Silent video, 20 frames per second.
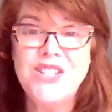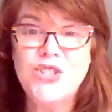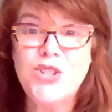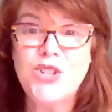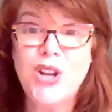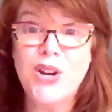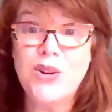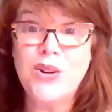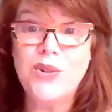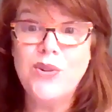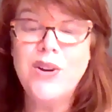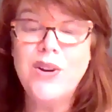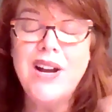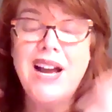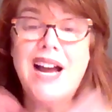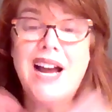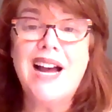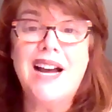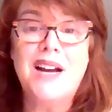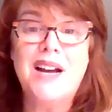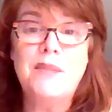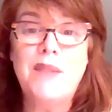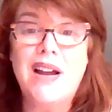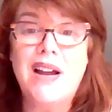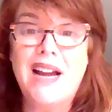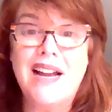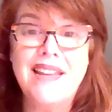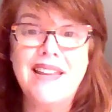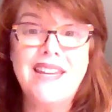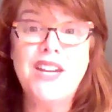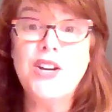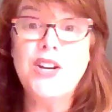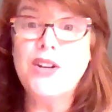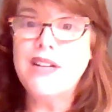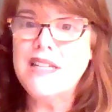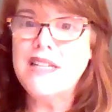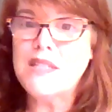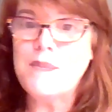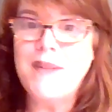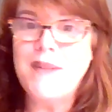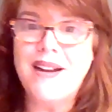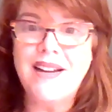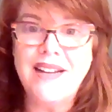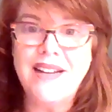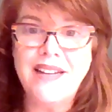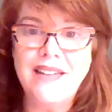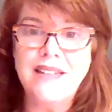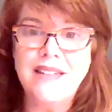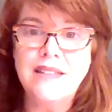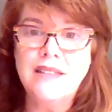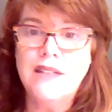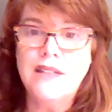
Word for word: so um, uh, here is my